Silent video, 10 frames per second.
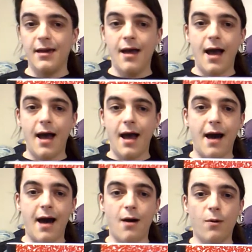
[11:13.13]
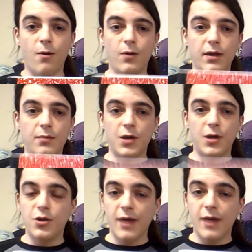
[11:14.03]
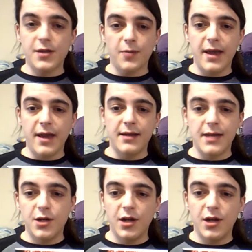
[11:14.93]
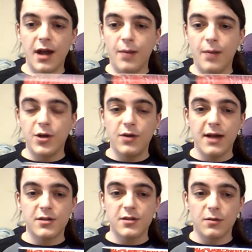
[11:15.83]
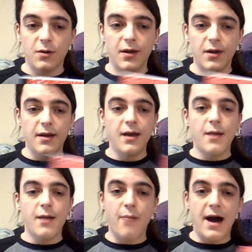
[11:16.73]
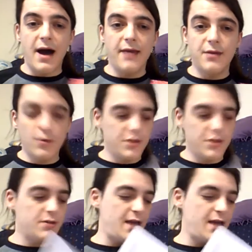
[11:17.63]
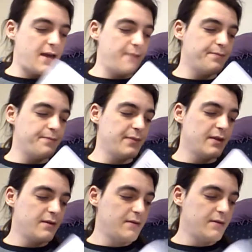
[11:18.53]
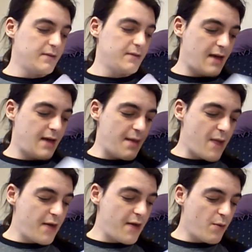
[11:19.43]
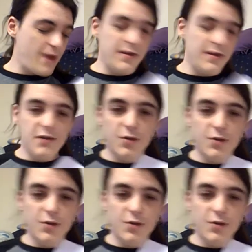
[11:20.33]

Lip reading: how much you guys are paying attention, how much you guys are learning by the notes you're taking. And by the way, these notes, they're